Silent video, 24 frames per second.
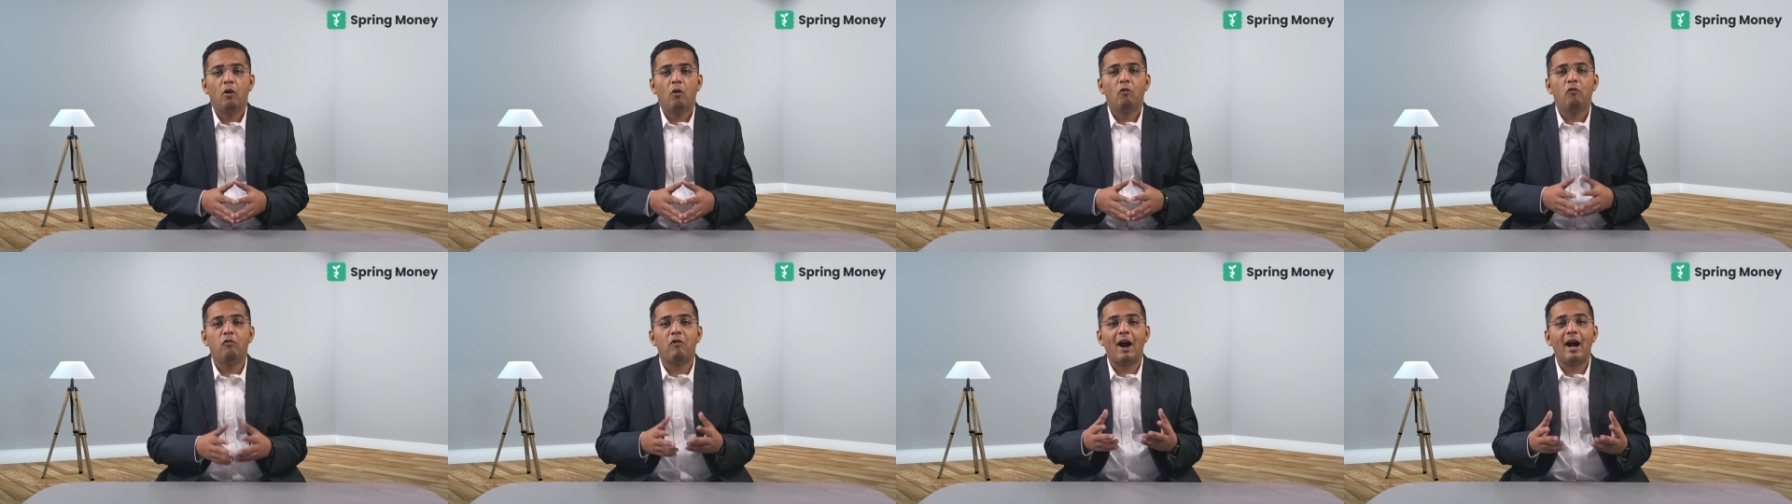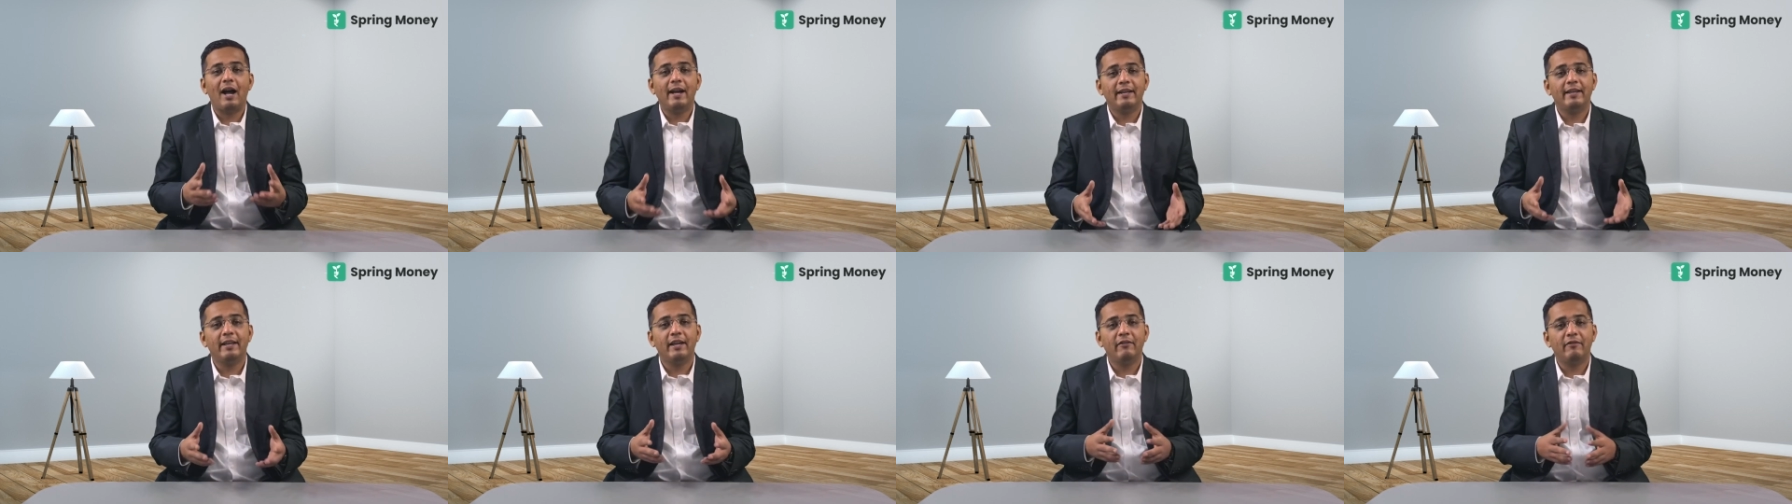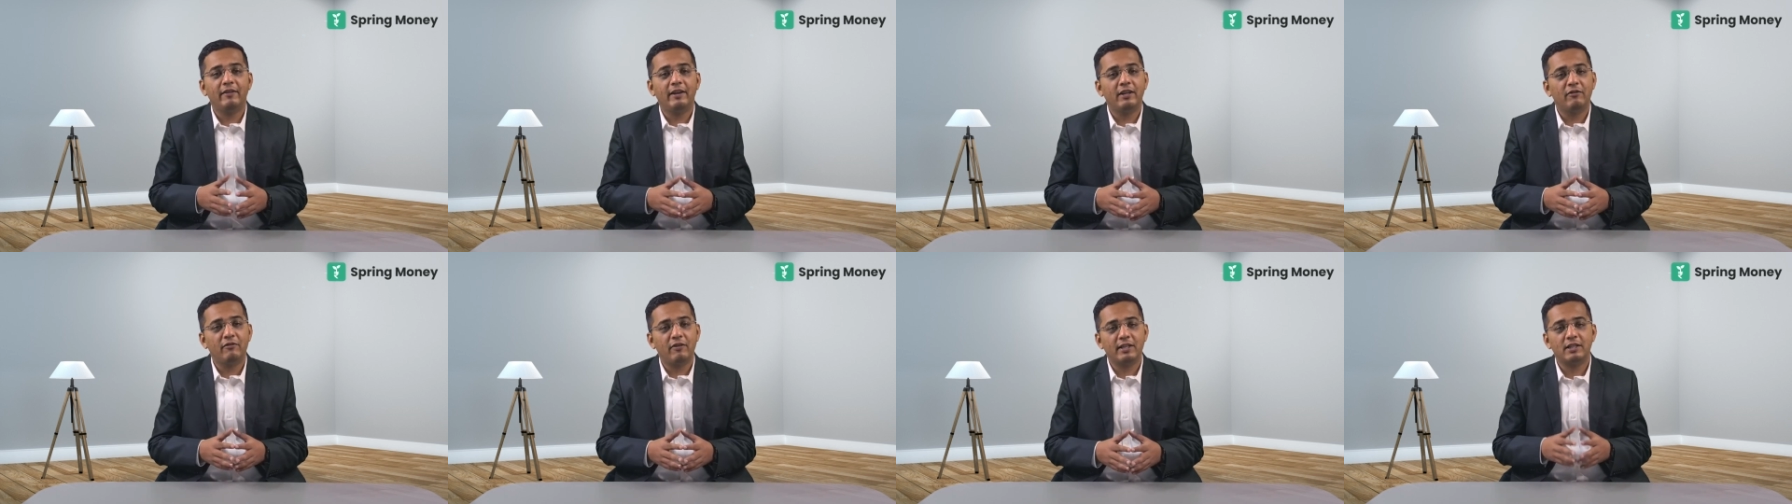I give
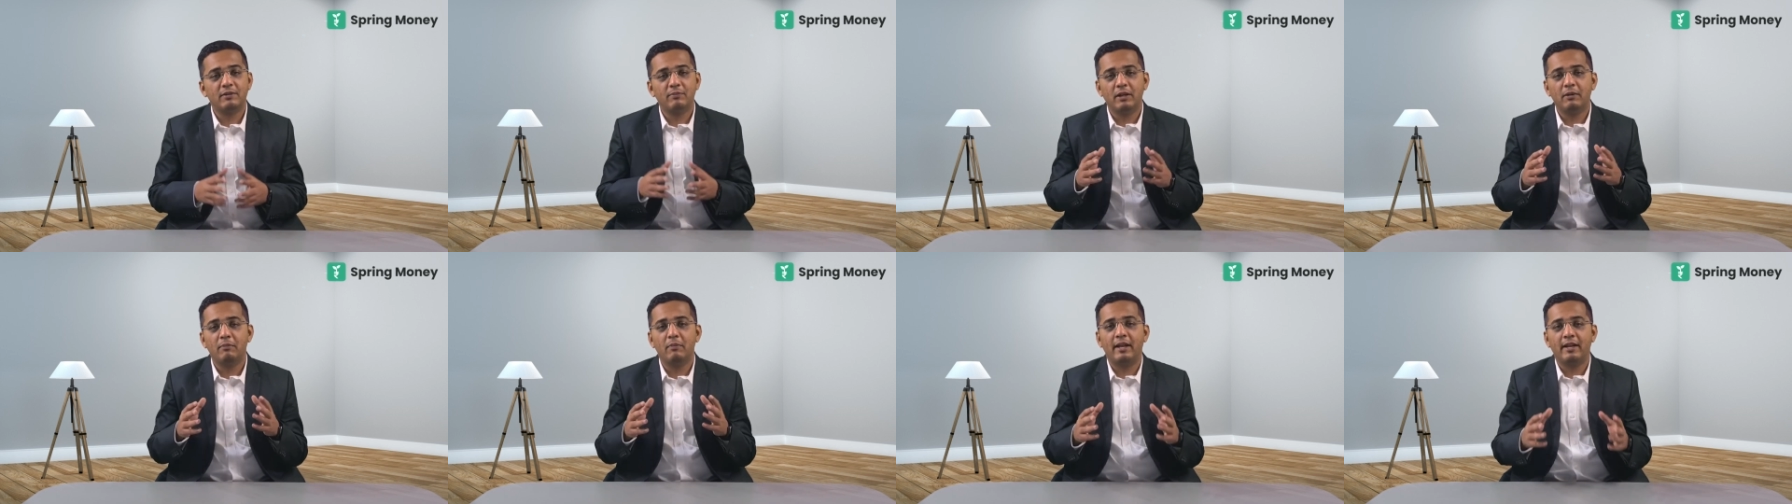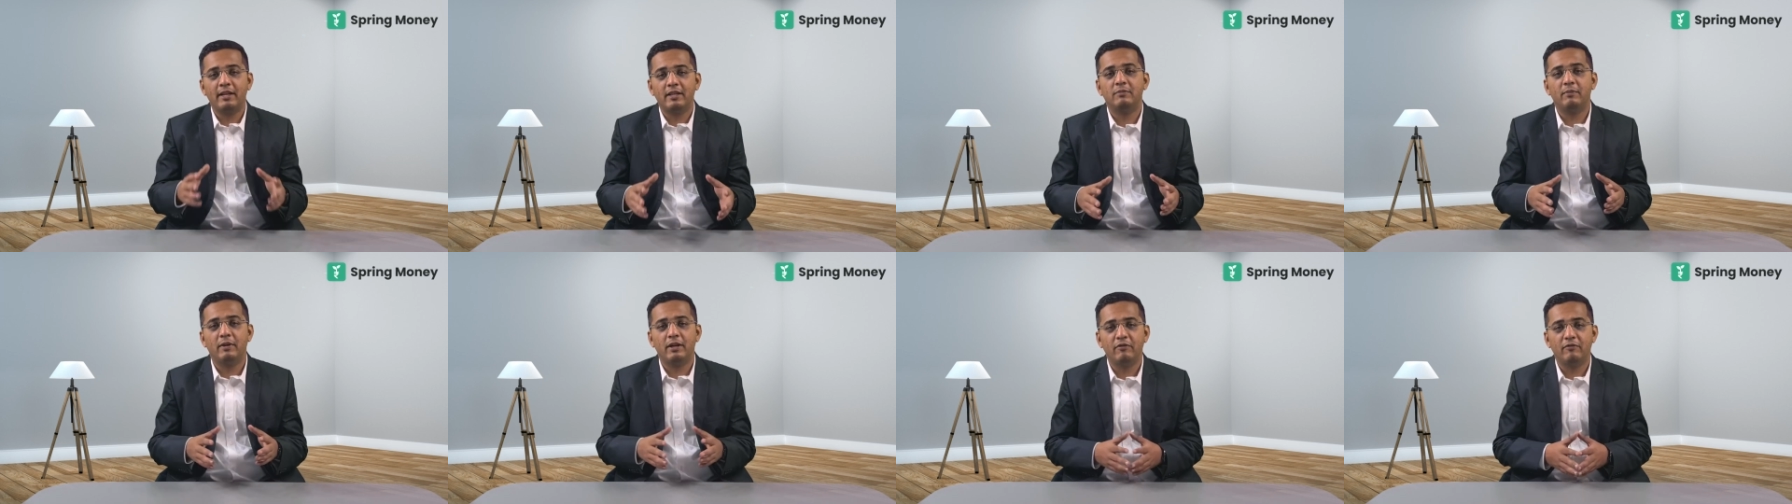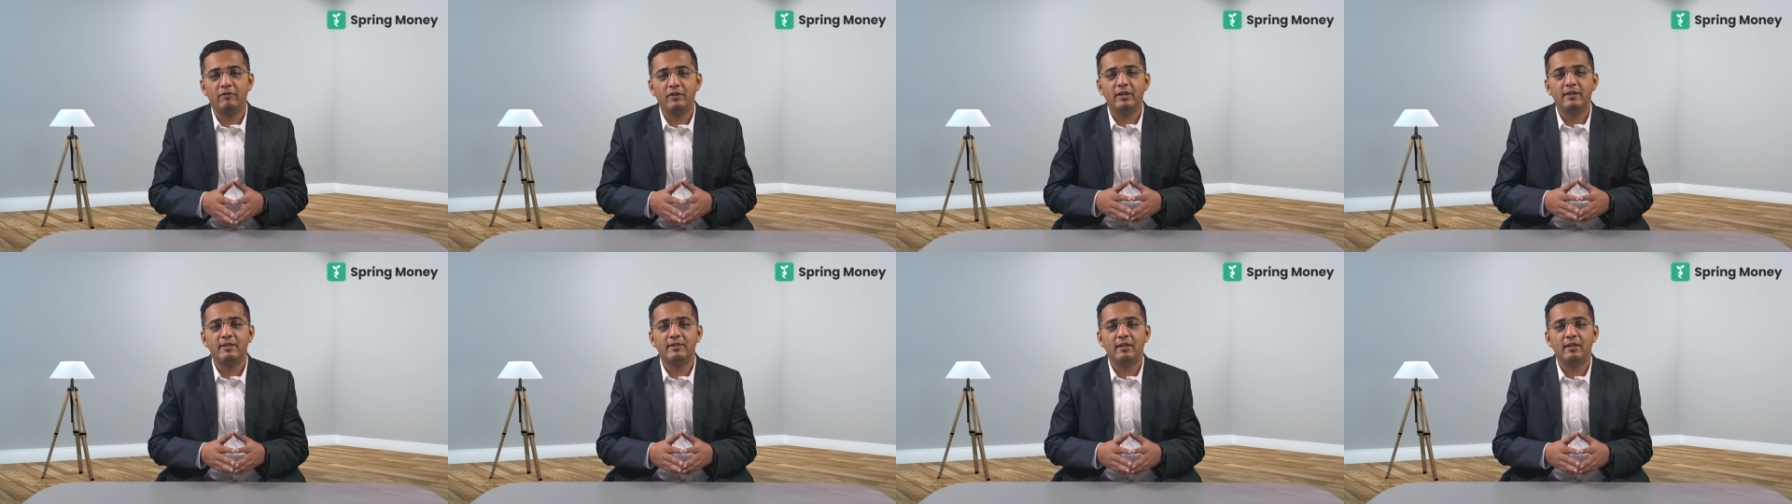investment management fees